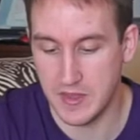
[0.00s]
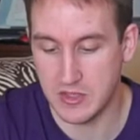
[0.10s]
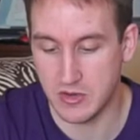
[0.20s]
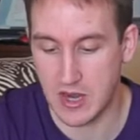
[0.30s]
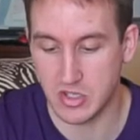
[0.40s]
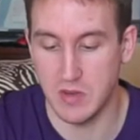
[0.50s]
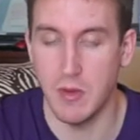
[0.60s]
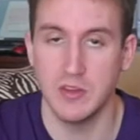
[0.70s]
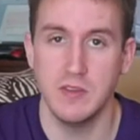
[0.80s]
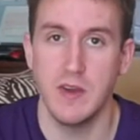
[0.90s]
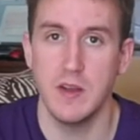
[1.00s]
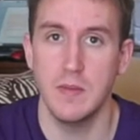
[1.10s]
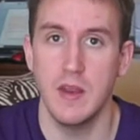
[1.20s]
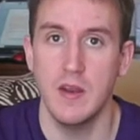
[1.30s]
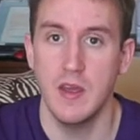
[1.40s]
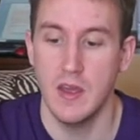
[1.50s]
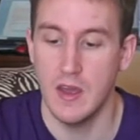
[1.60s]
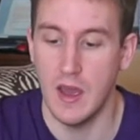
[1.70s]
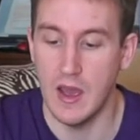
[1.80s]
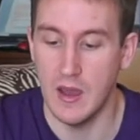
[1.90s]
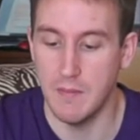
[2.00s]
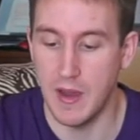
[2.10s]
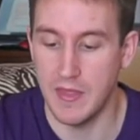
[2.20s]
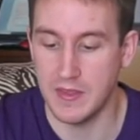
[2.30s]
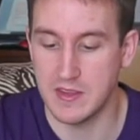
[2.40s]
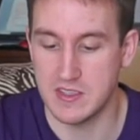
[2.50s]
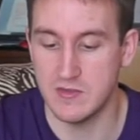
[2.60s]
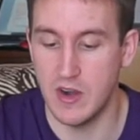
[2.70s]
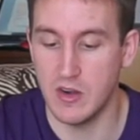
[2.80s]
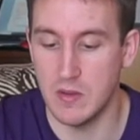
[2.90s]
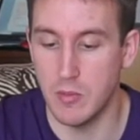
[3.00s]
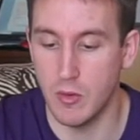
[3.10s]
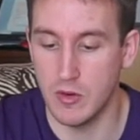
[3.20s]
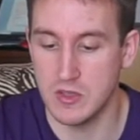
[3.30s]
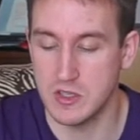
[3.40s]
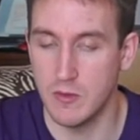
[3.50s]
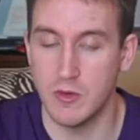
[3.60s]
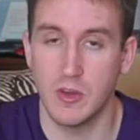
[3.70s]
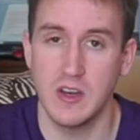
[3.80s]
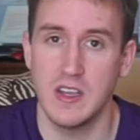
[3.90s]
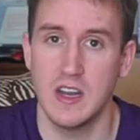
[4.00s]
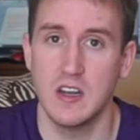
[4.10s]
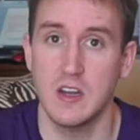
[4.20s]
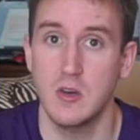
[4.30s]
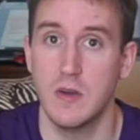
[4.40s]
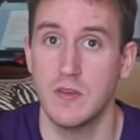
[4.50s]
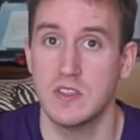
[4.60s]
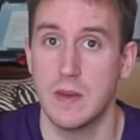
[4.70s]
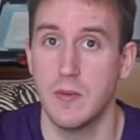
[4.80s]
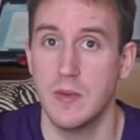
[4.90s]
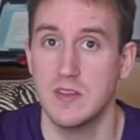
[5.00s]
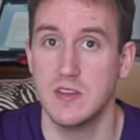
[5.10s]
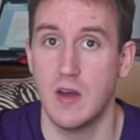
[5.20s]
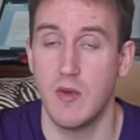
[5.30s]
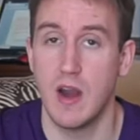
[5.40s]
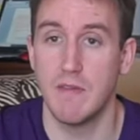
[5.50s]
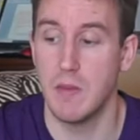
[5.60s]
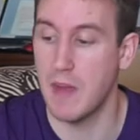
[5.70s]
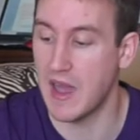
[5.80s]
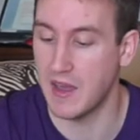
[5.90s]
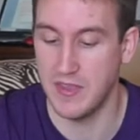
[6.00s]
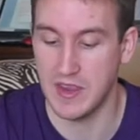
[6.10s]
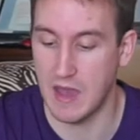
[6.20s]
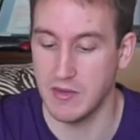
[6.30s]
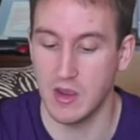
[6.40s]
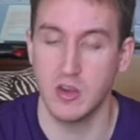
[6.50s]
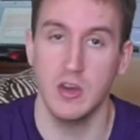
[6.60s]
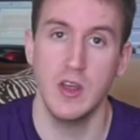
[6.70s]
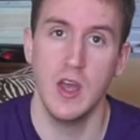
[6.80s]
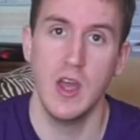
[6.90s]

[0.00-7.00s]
These are actually a multivitamin. I think this is very important. So if you're looking to get into two different supplements right off the bat, I think having a good